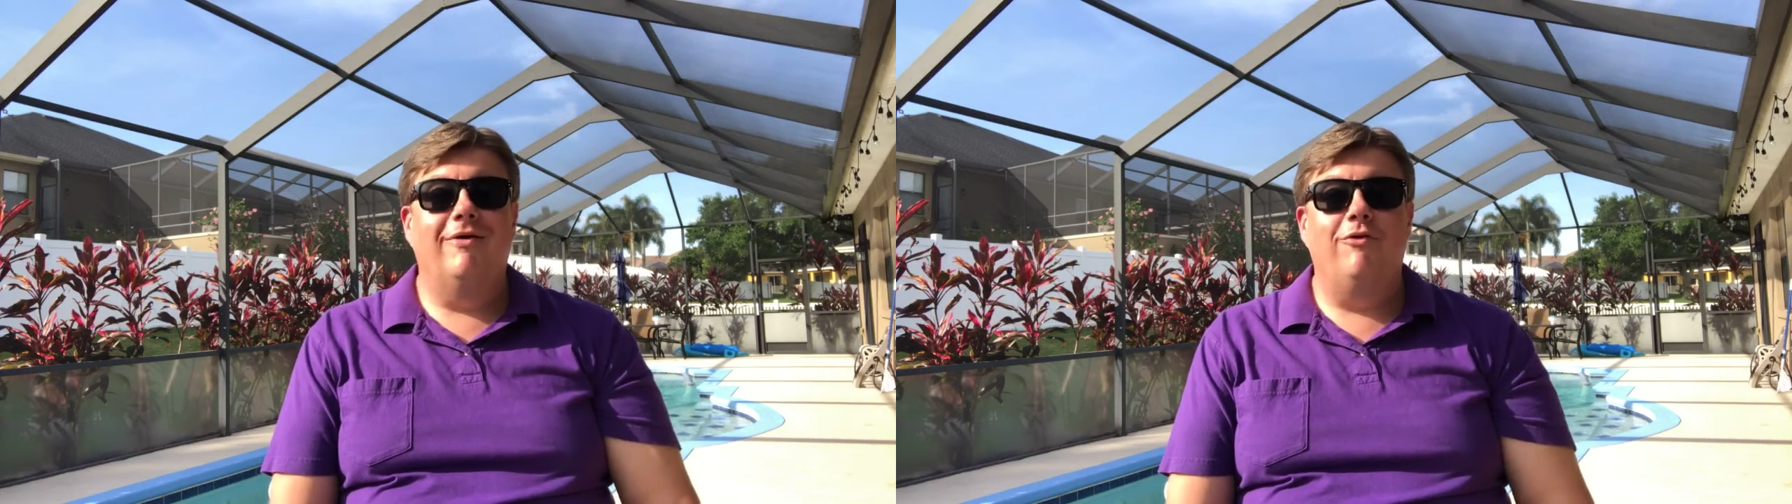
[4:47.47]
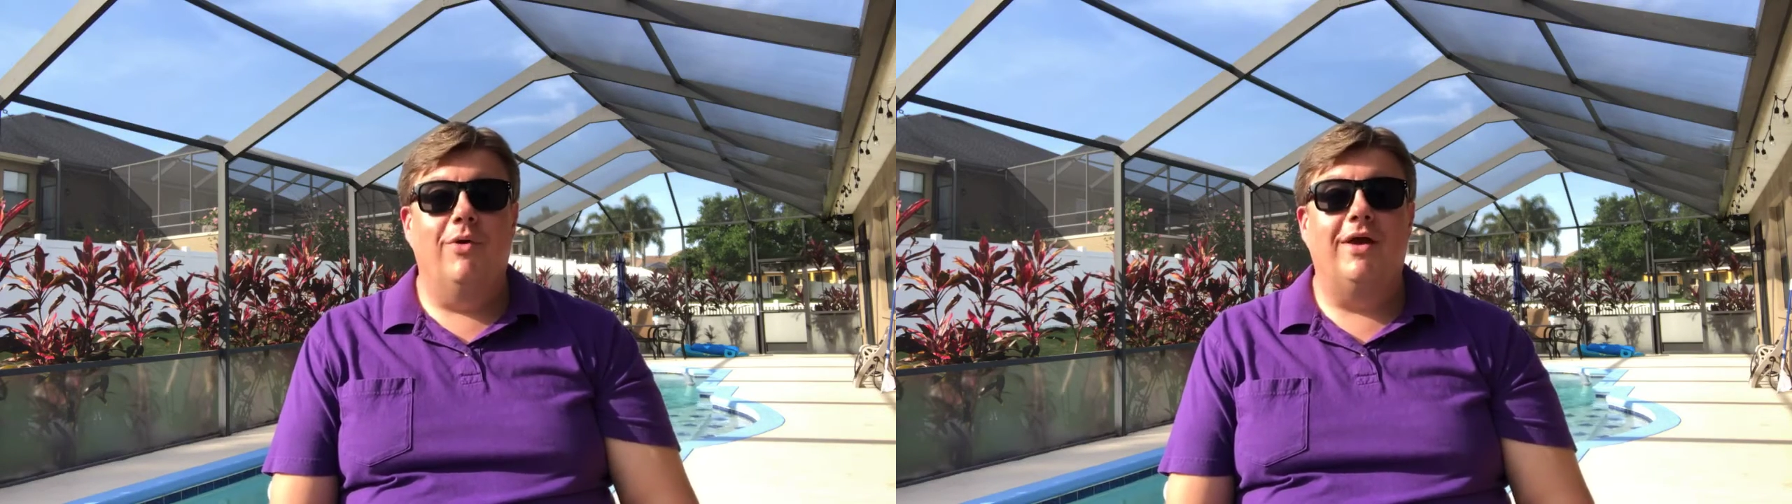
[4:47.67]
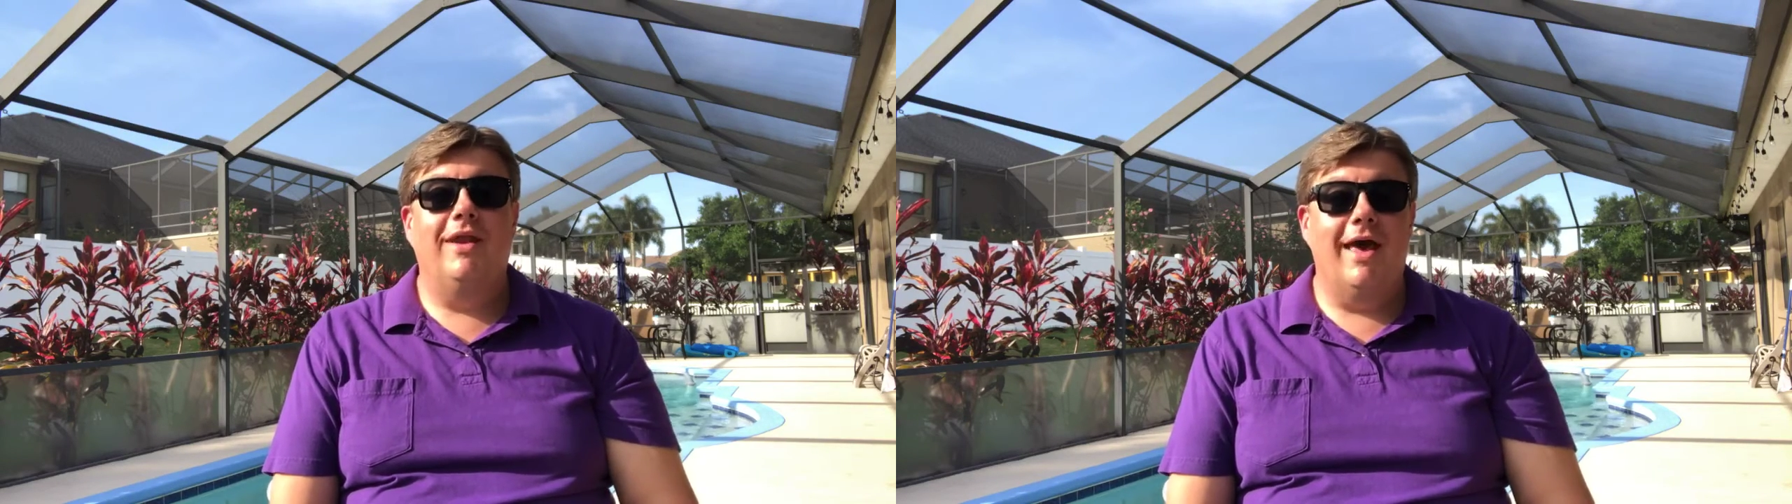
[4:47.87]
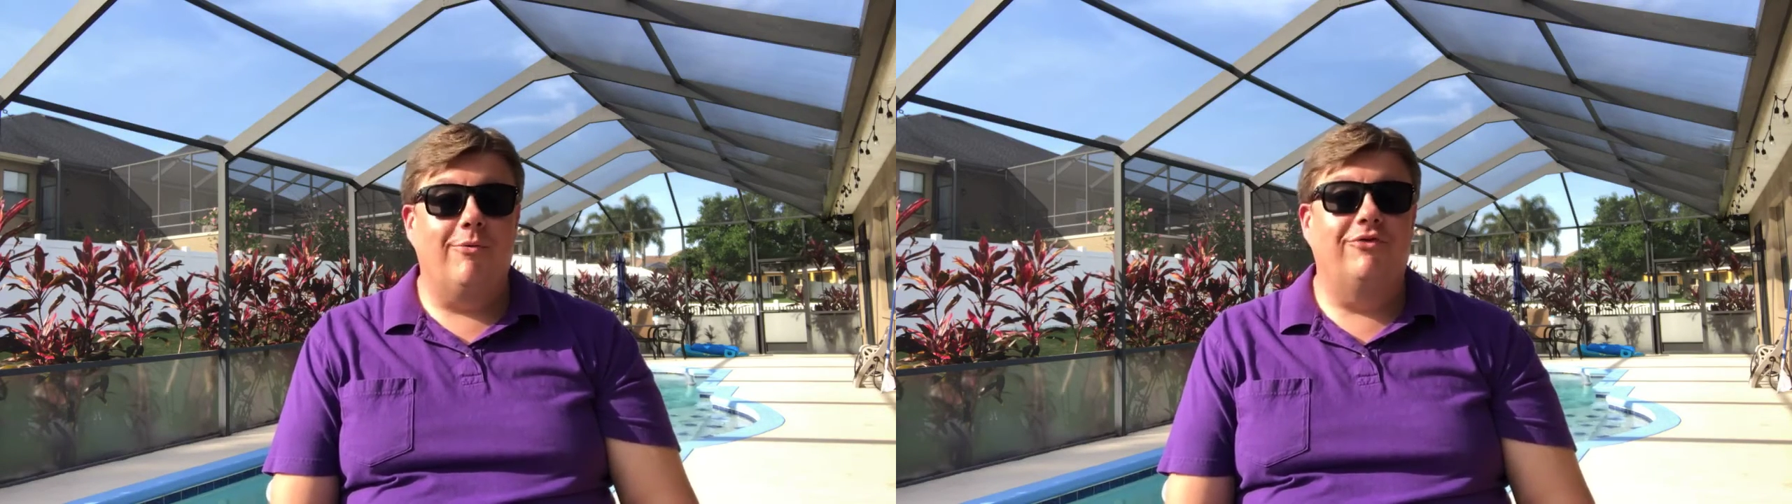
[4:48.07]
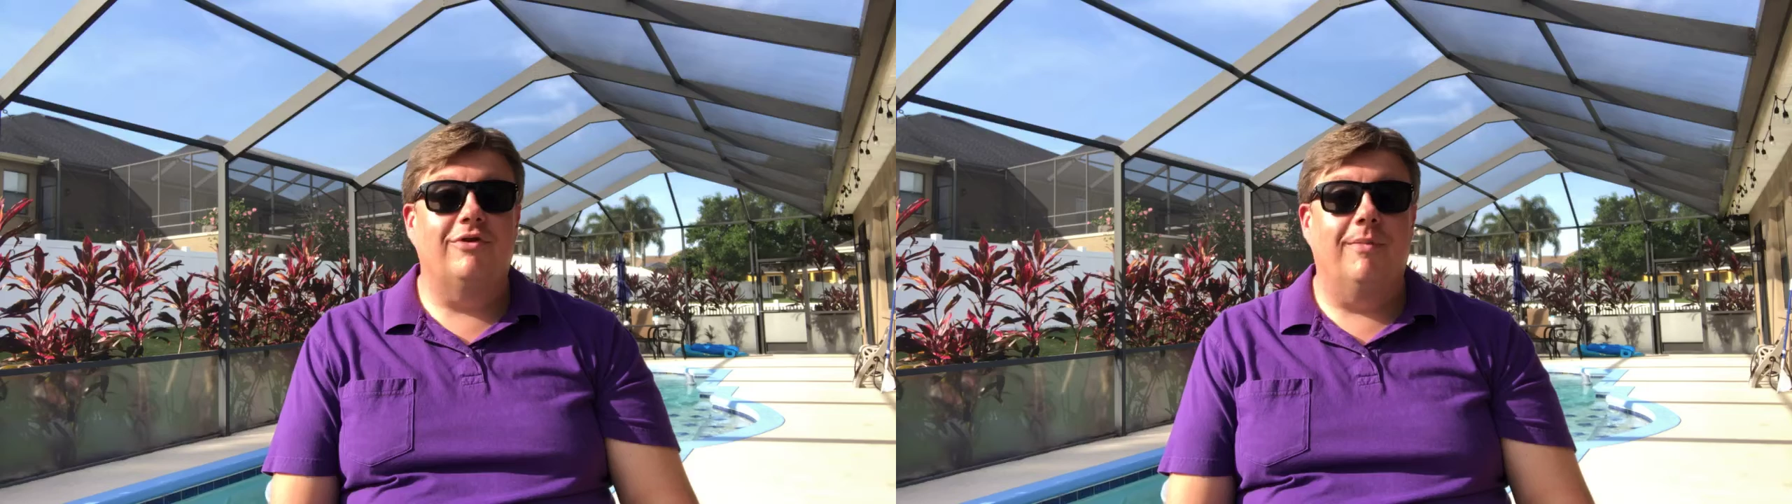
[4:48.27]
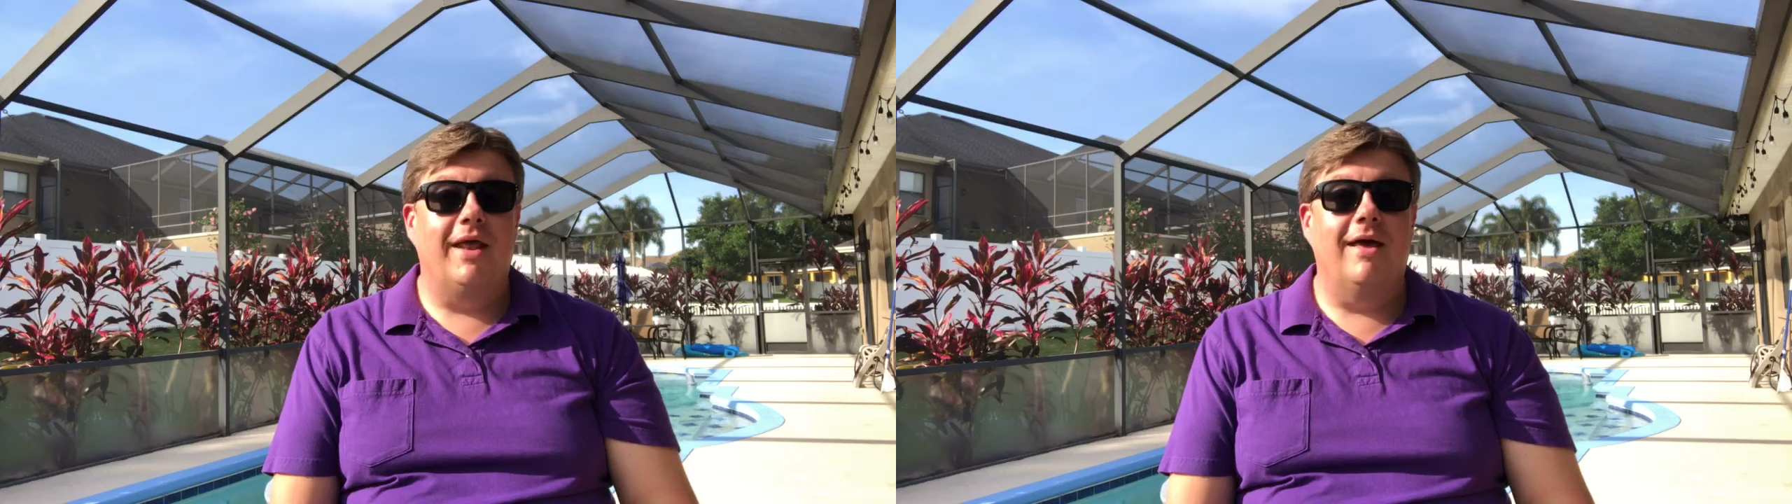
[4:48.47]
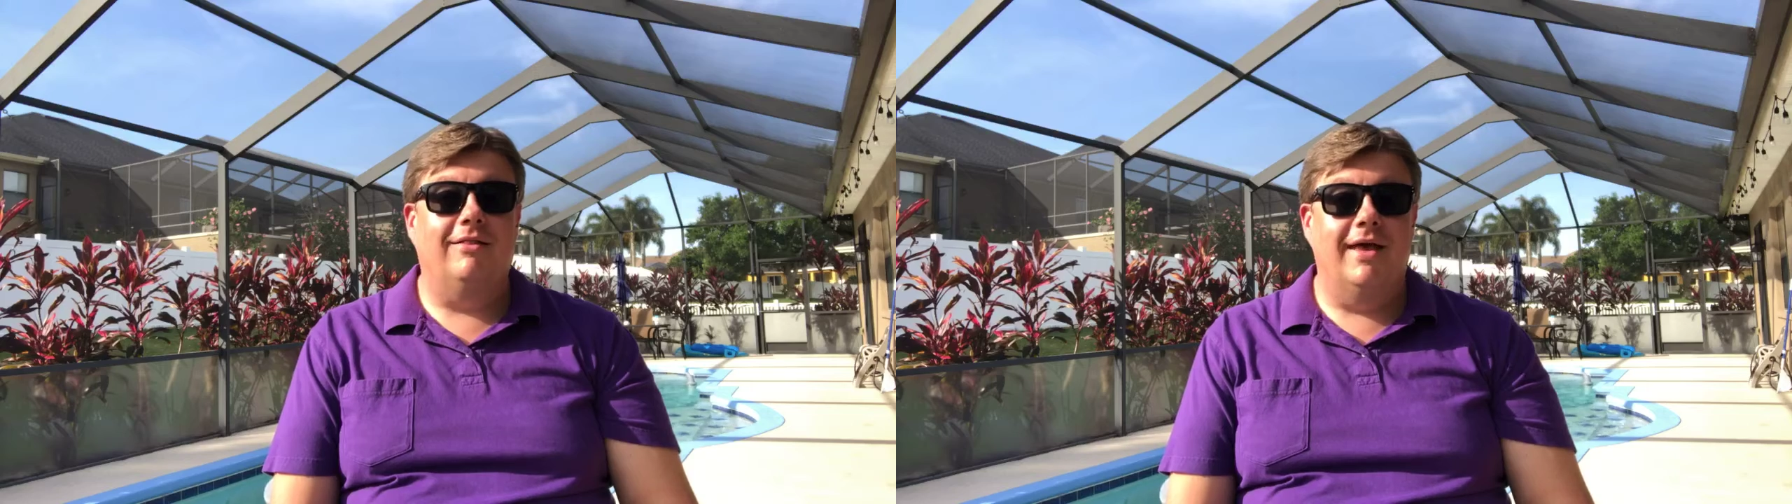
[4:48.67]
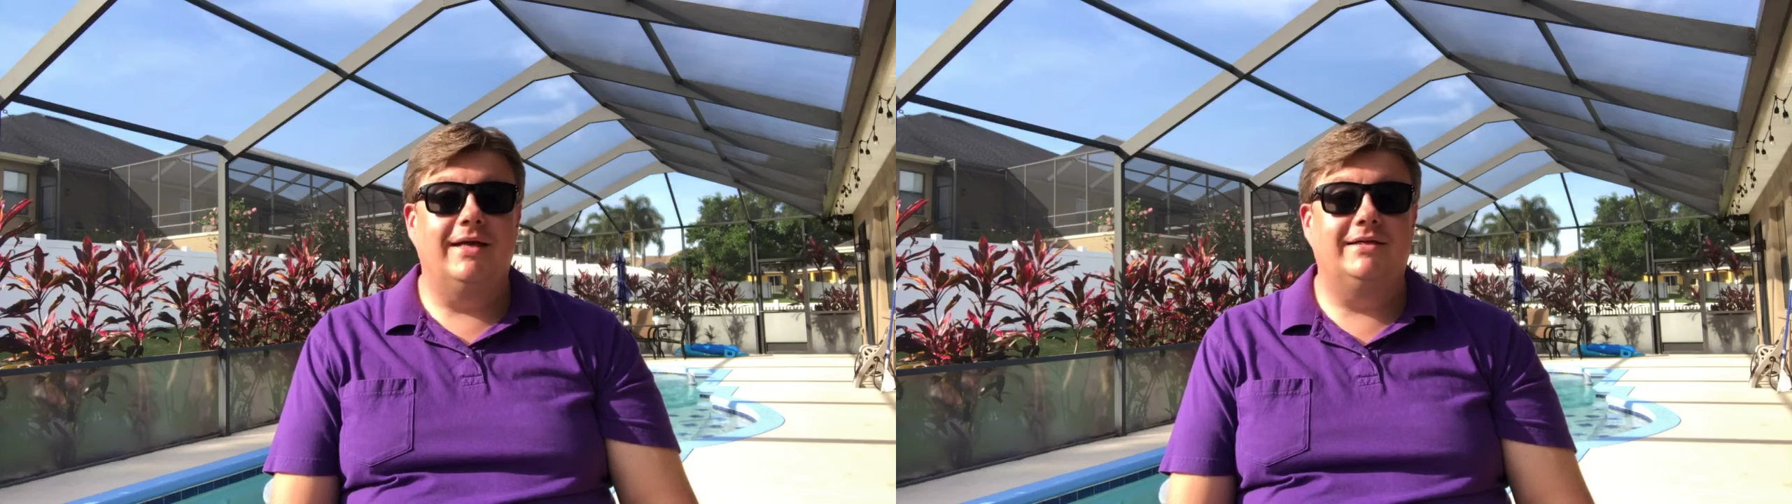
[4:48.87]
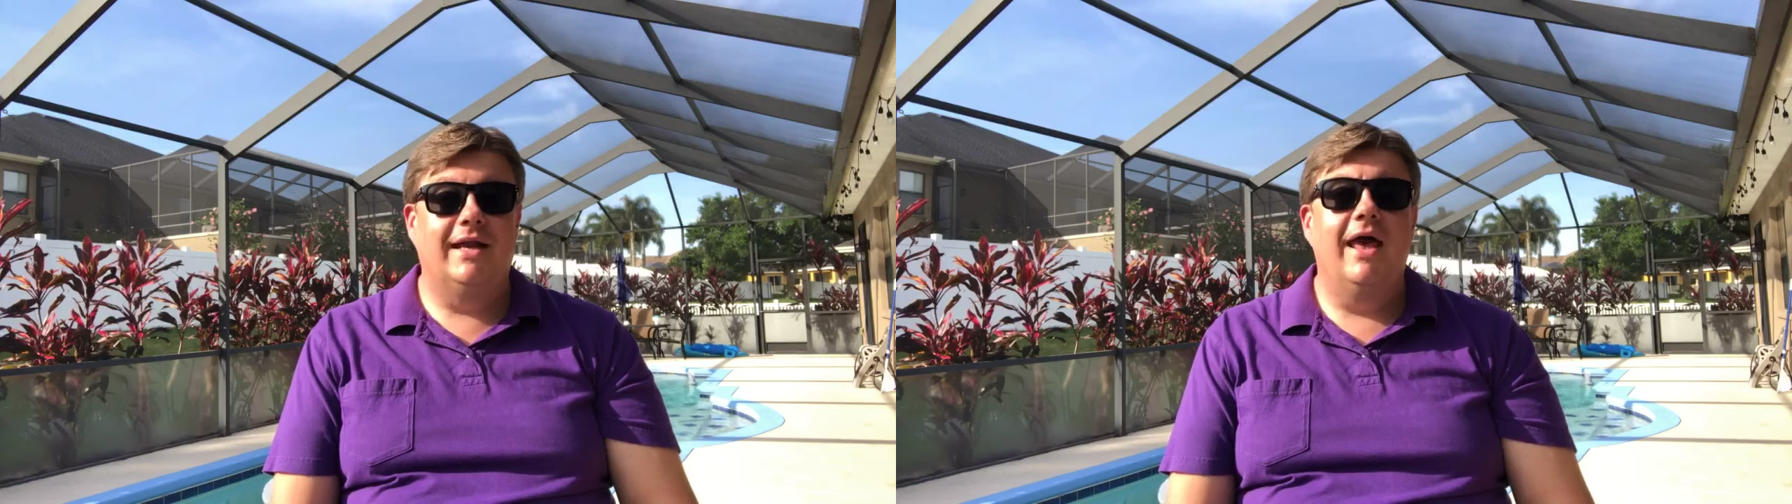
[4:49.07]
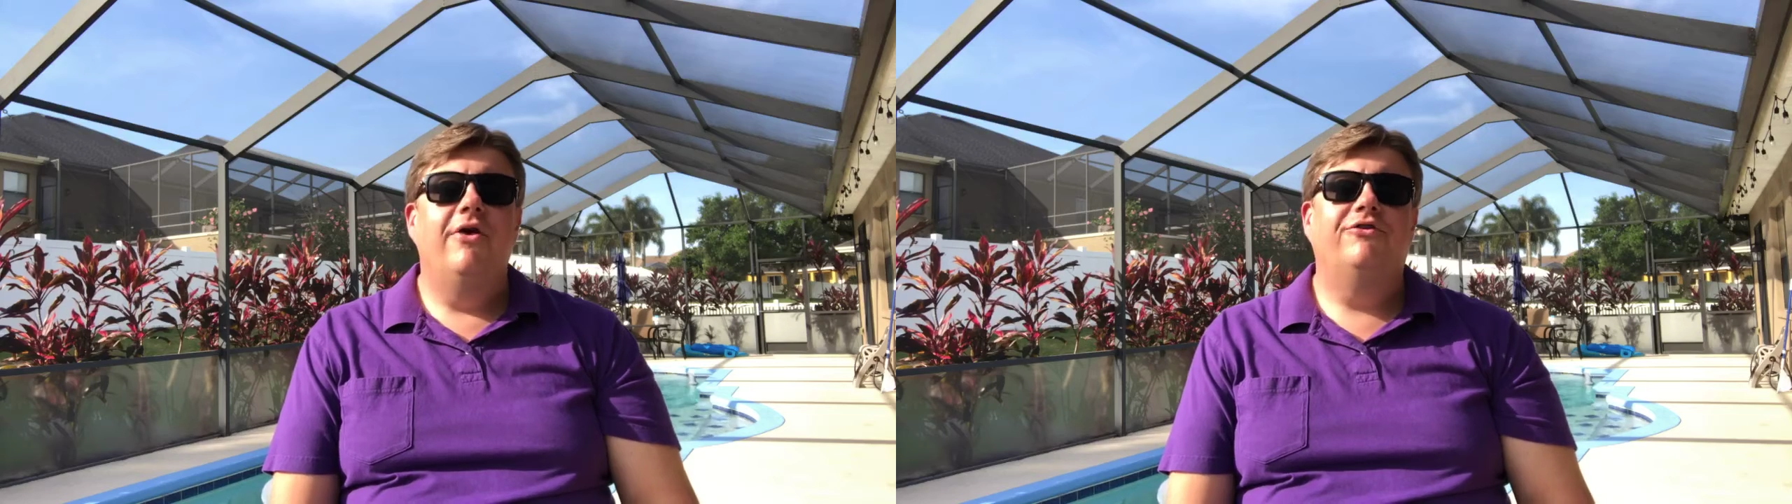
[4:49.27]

if you want to connect with somebody on LinkedIn,